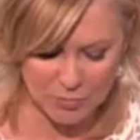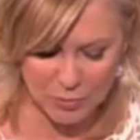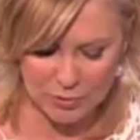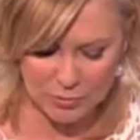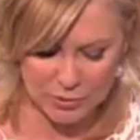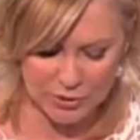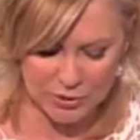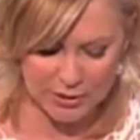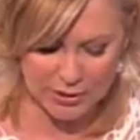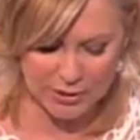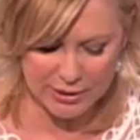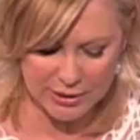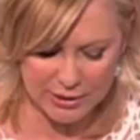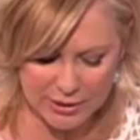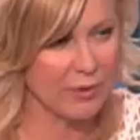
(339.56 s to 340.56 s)
wheel to the
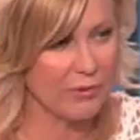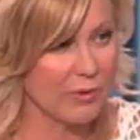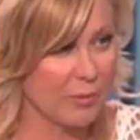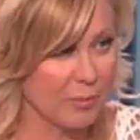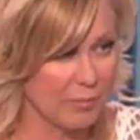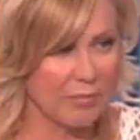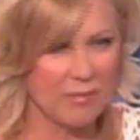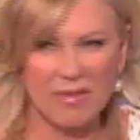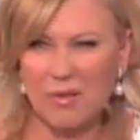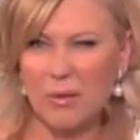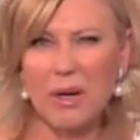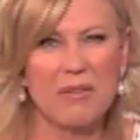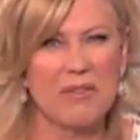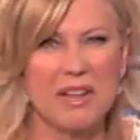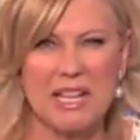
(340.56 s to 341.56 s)

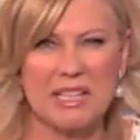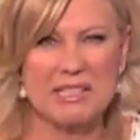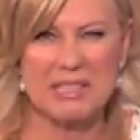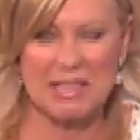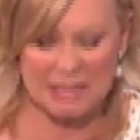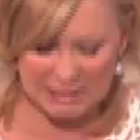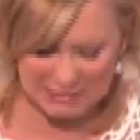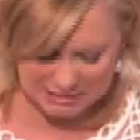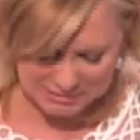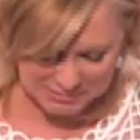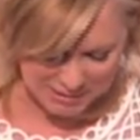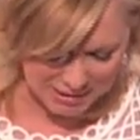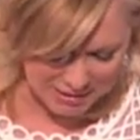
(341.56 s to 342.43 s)
whatever that saying is.